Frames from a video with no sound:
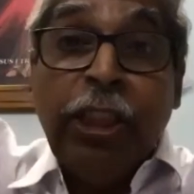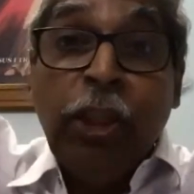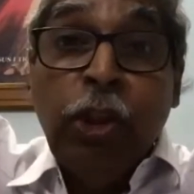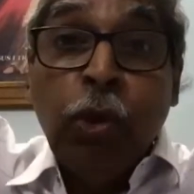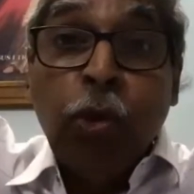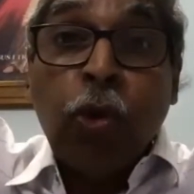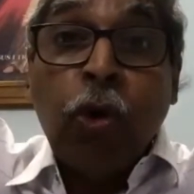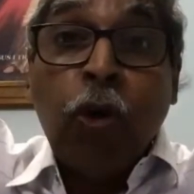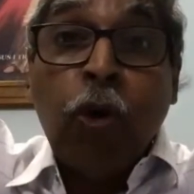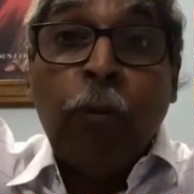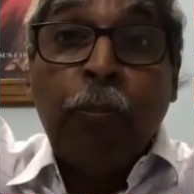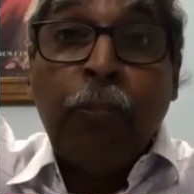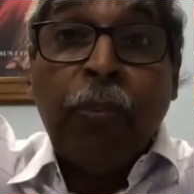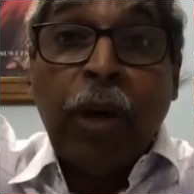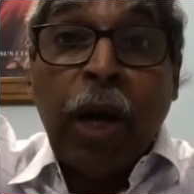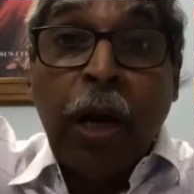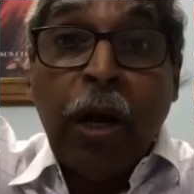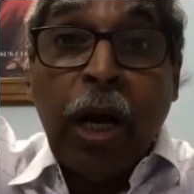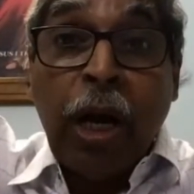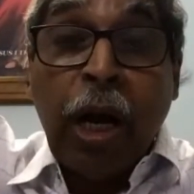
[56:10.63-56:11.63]
in
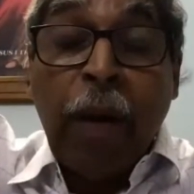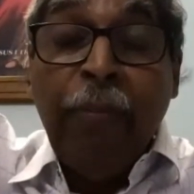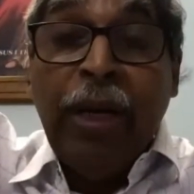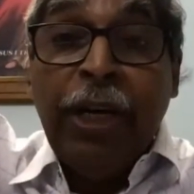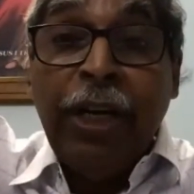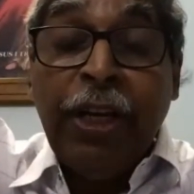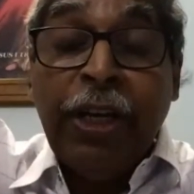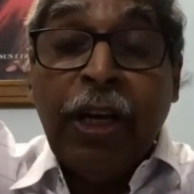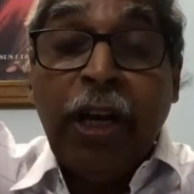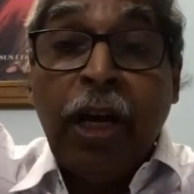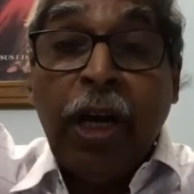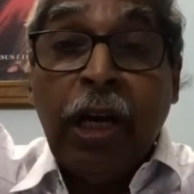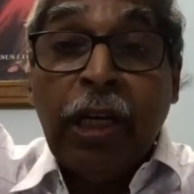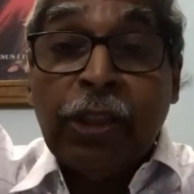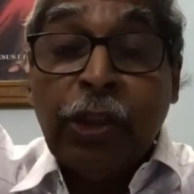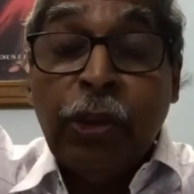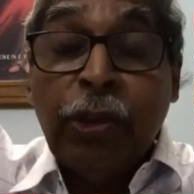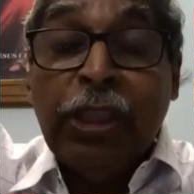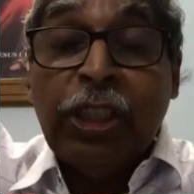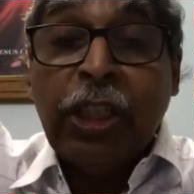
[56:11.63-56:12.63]
Europe, America,
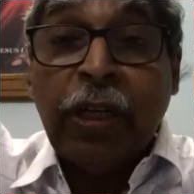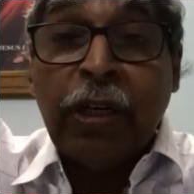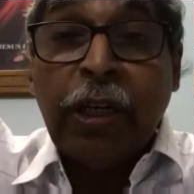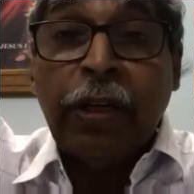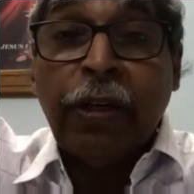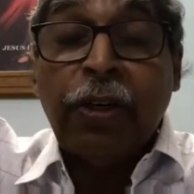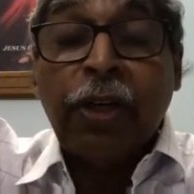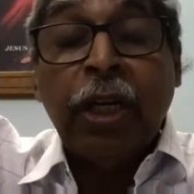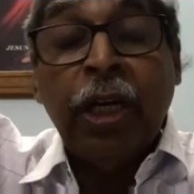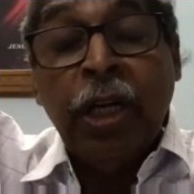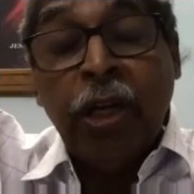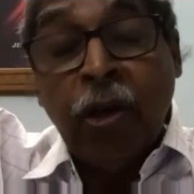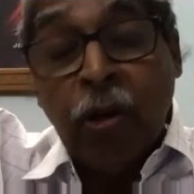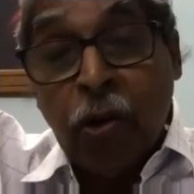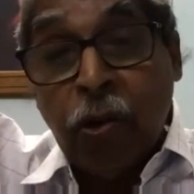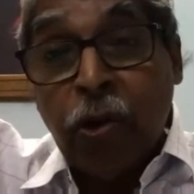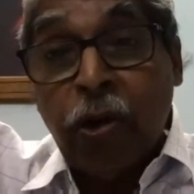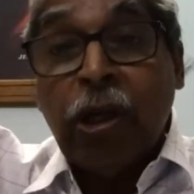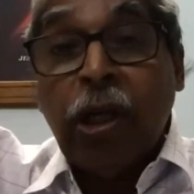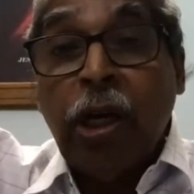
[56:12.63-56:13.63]
Switzerland,
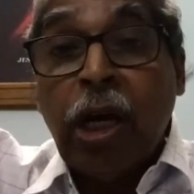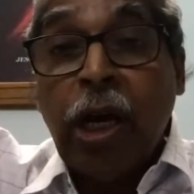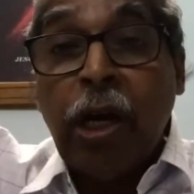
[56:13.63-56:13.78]
or